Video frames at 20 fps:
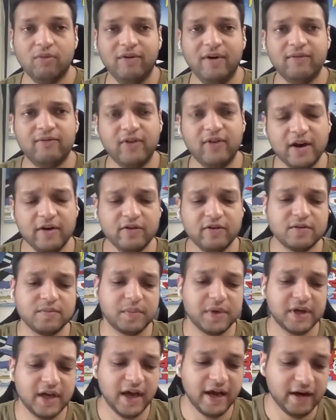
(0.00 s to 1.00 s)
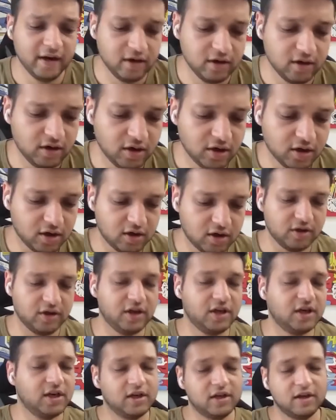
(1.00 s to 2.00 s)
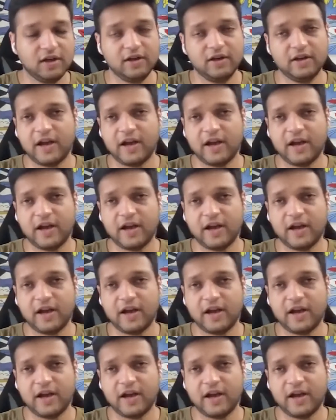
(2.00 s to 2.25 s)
Web 1 began in